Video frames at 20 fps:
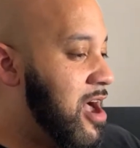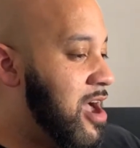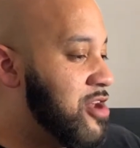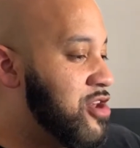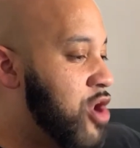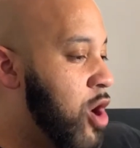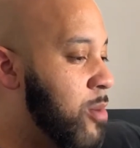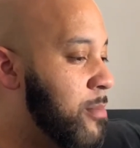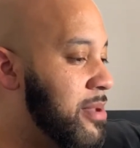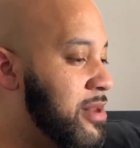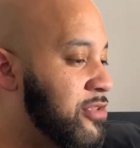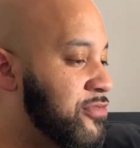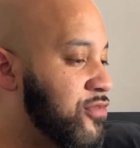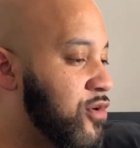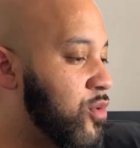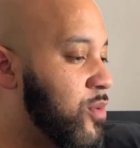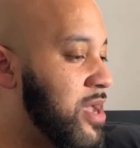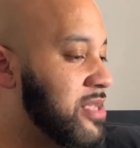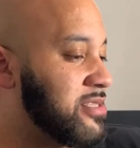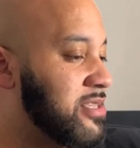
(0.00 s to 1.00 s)
No minutes
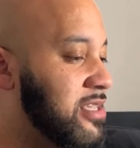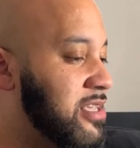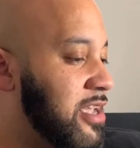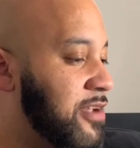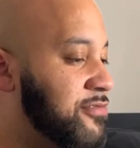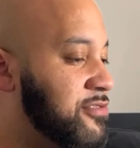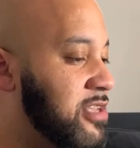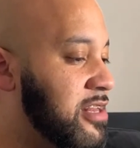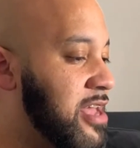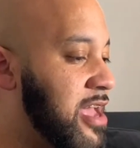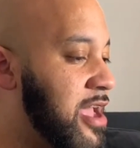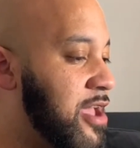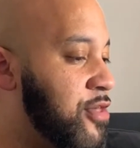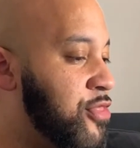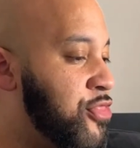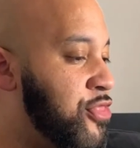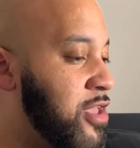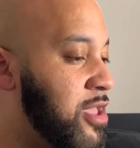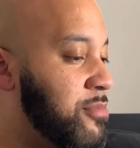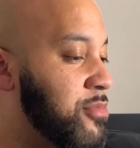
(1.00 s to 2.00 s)
for Wes and Keith today.
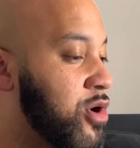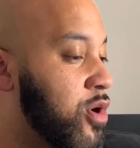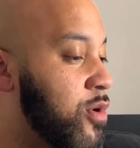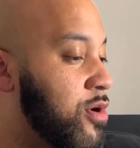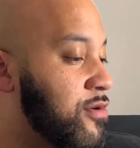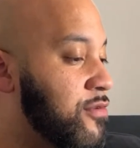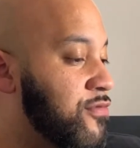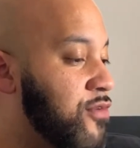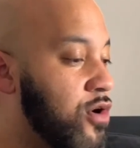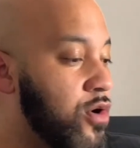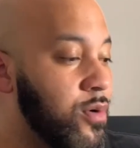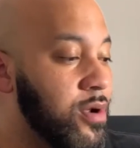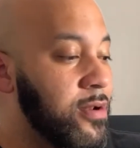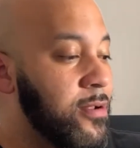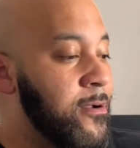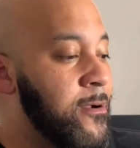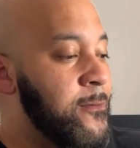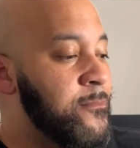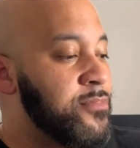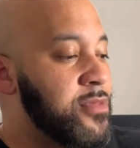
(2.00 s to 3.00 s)
Theme going forward.
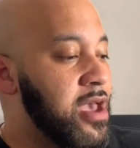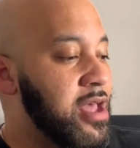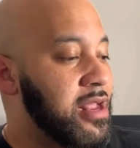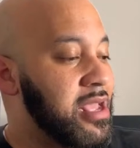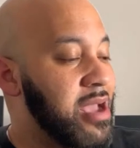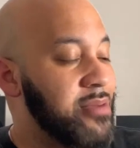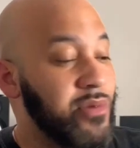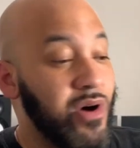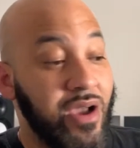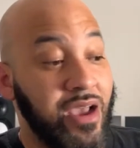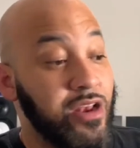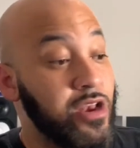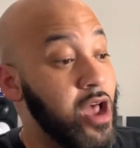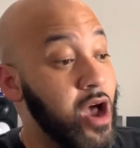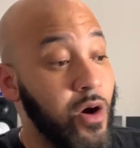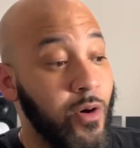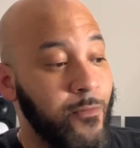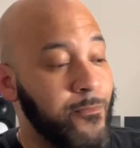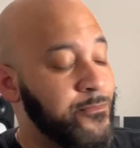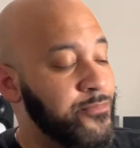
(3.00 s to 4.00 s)
Now I kept my hand.
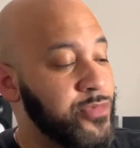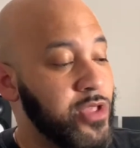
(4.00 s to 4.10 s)
No.